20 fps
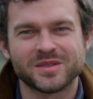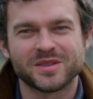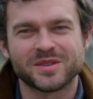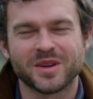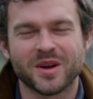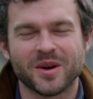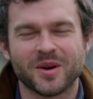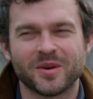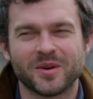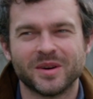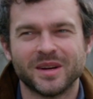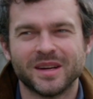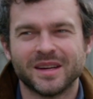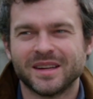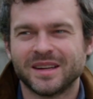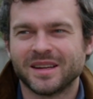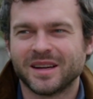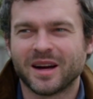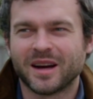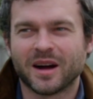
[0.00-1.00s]
So,
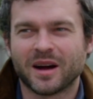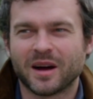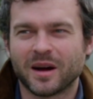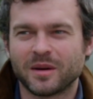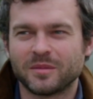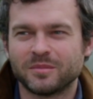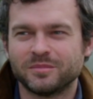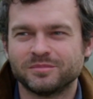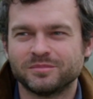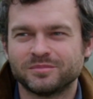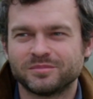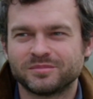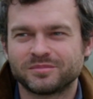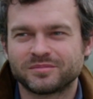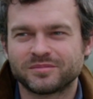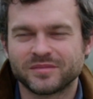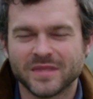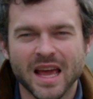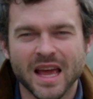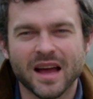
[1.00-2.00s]

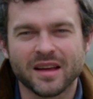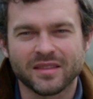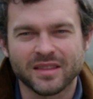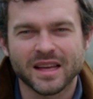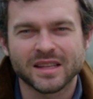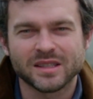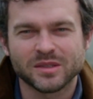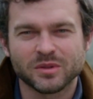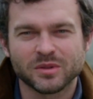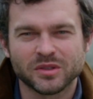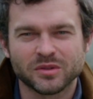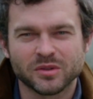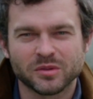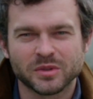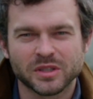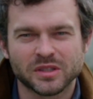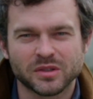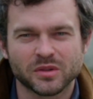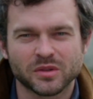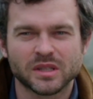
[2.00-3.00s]
yeah, that's what drew
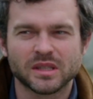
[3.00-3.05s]
me to